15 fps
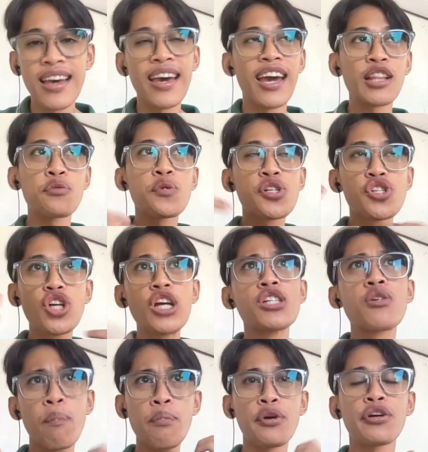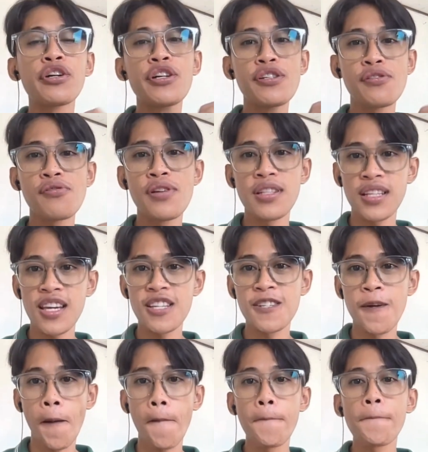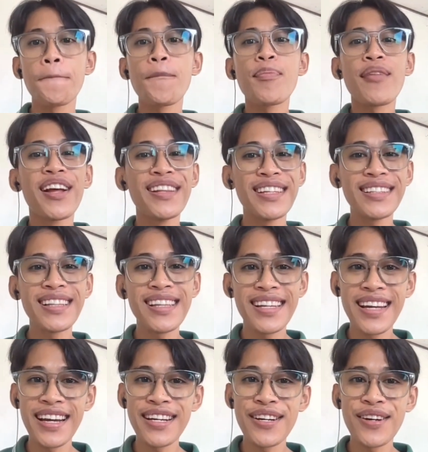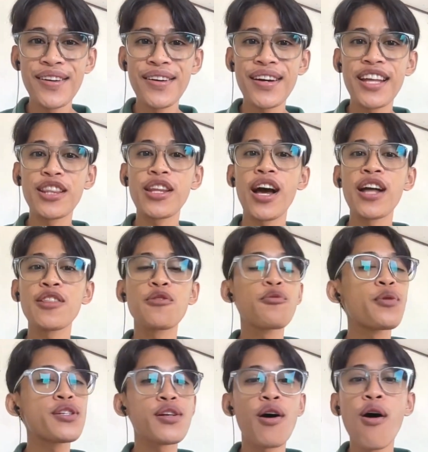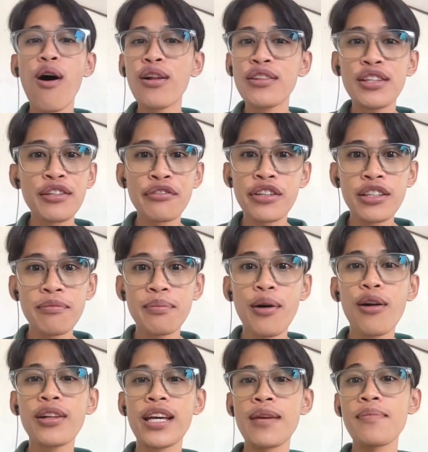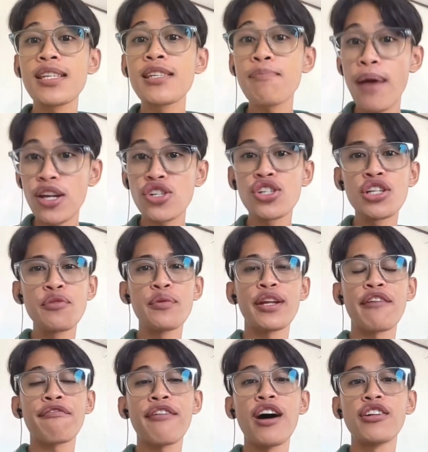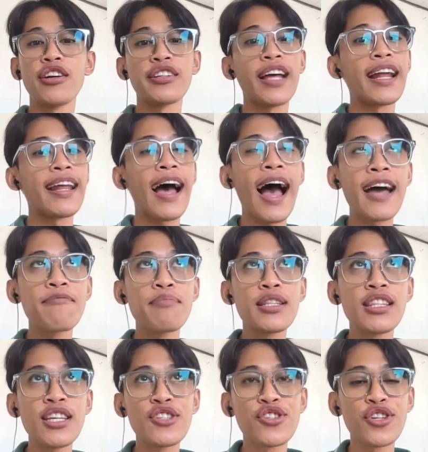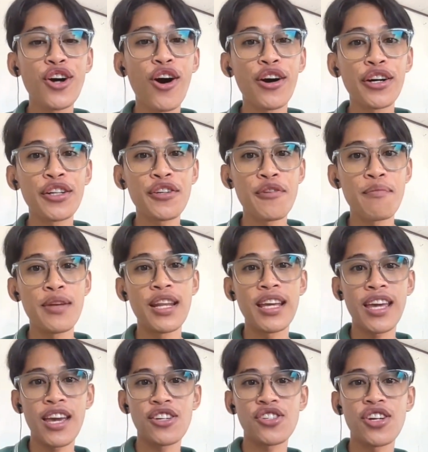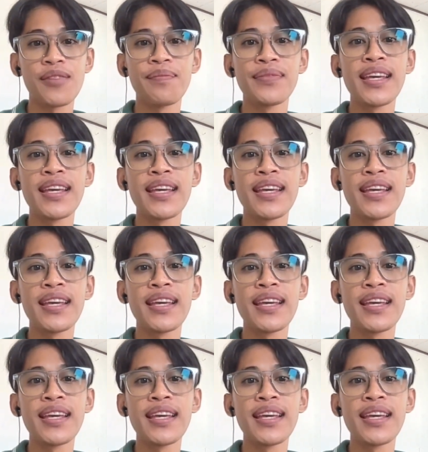It was just purely student teaching little did I know it, it was a whole different ballgame, especially when I found out that I'd be teaching oral communication.